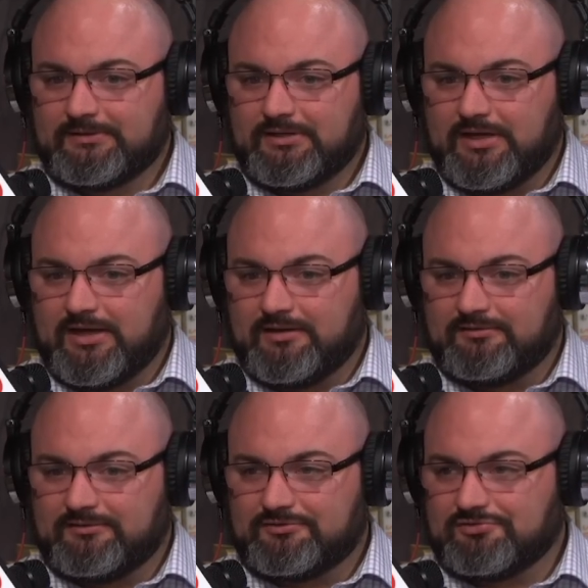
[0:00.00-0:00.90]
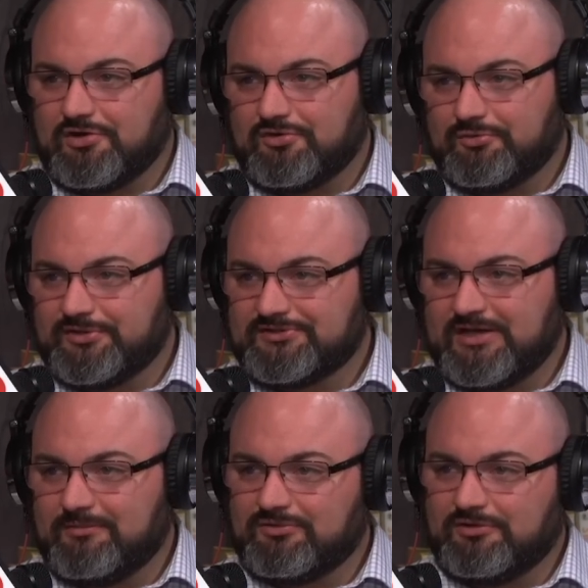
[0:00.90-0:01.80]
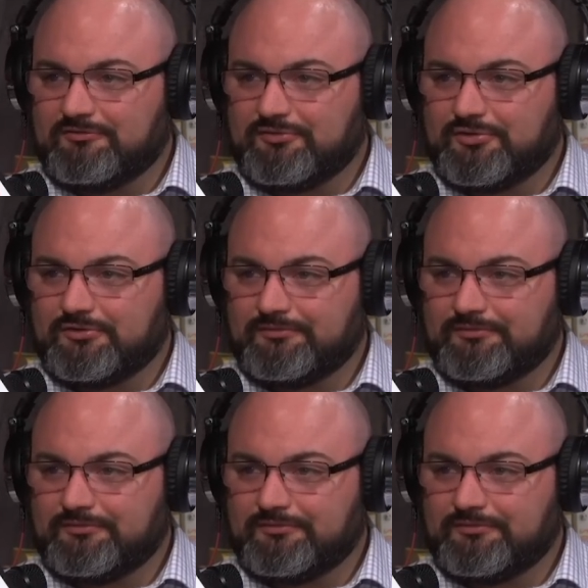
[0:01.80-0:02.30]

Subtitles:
And Toronto wins game three and four.